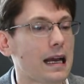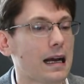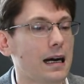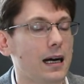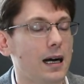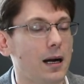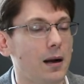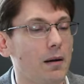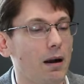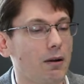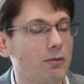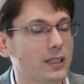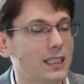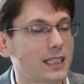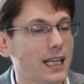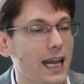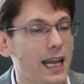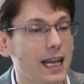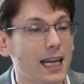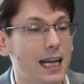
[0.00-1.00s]
I would
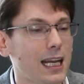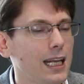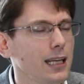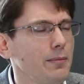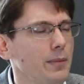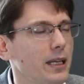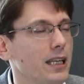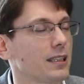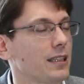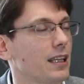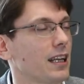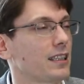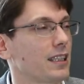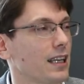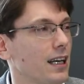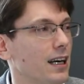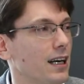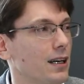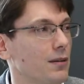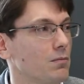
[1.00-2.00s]
say claiming that they
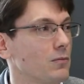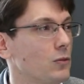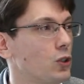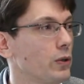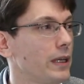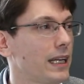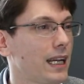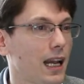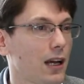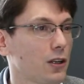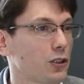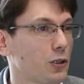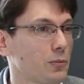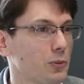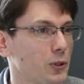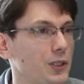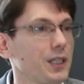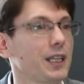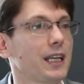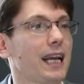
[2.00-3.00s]
are doing cloud
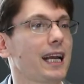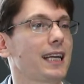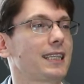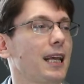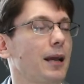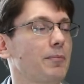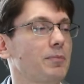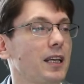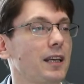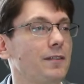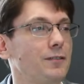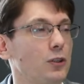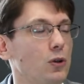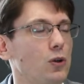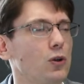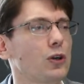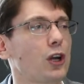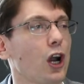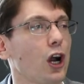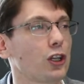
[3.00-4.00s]
computing, except if you
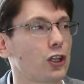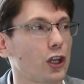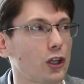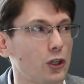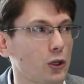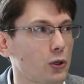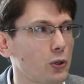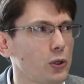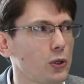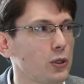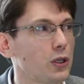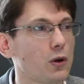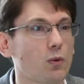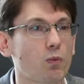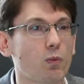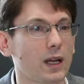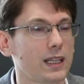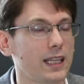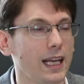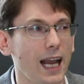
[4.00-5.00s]
look under the hood
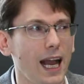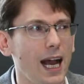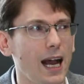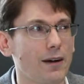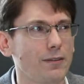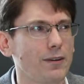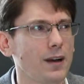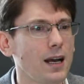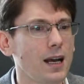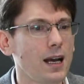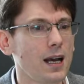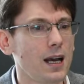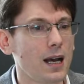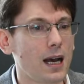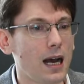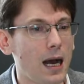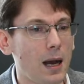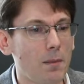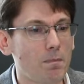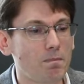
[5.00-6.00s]
what they have,
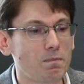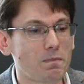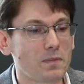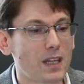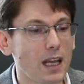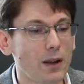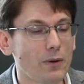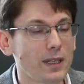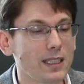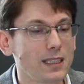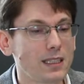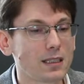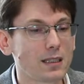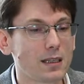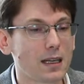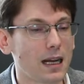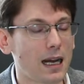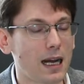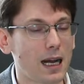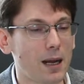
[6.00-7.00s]
there is
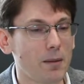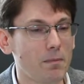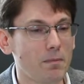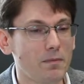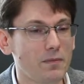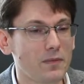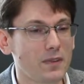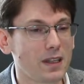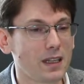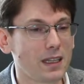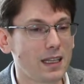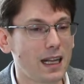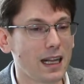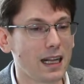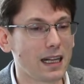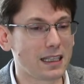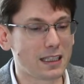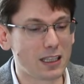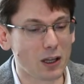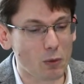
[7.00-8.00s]

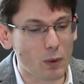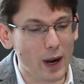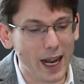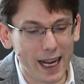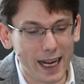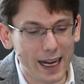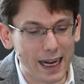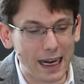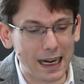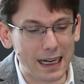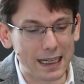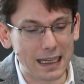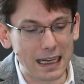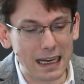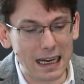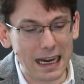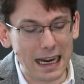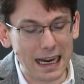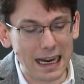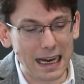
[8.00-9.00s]
the way
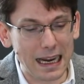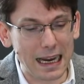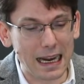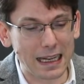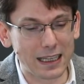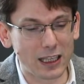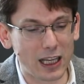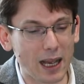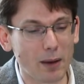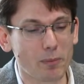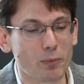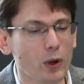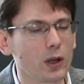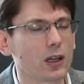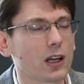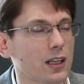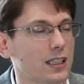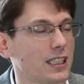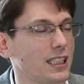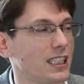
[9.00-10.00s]
their
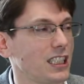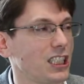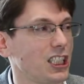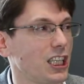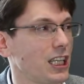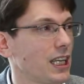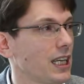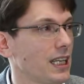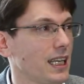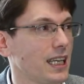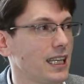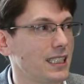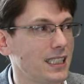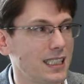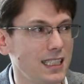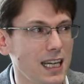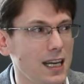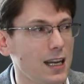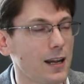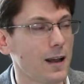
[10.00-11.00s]
product is engineered is
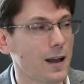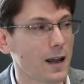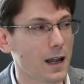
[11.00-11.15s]
still